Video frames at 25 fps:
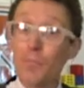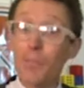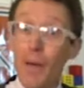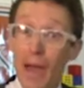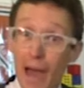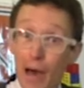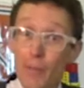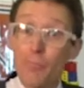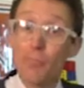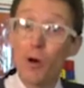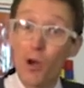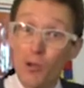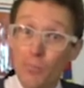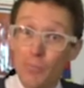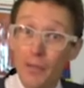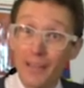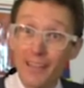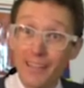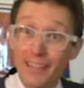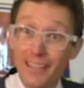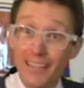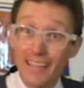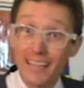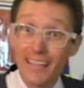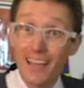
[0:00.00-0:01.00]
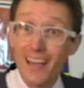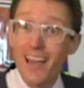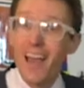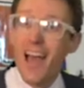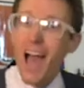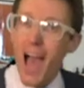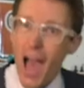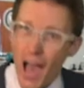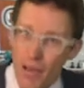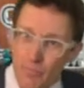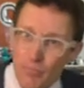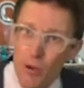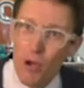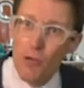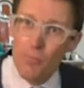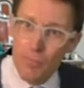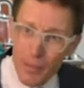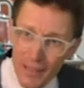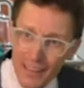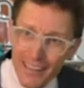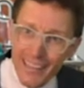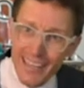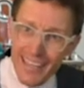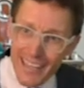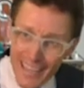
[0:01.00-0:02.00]
about mobility. And
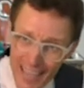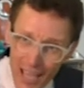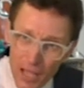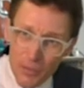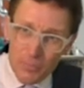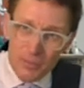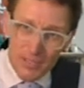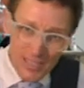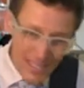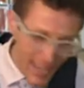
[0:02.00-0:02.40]
mobility comes